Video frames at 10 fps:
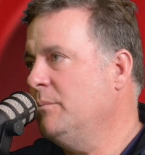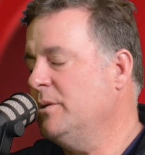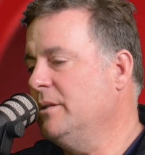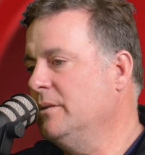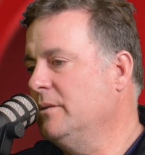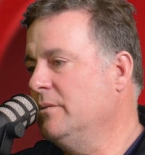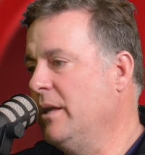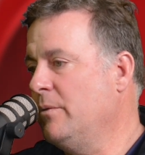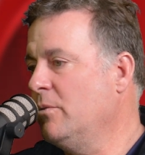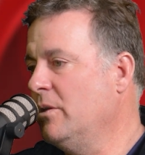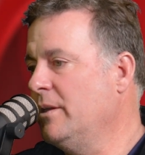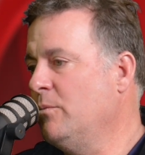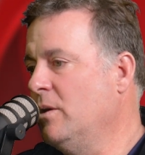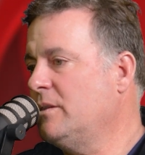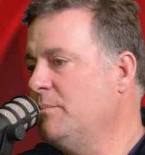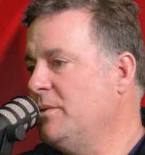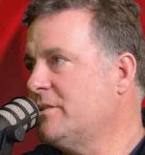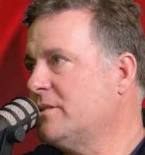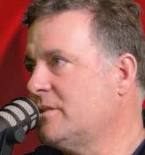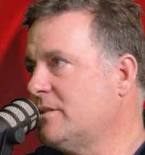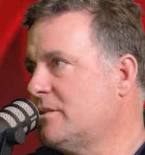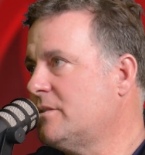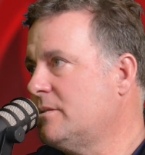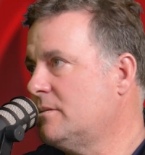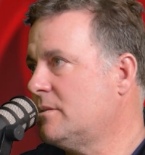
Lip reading: but they really want the business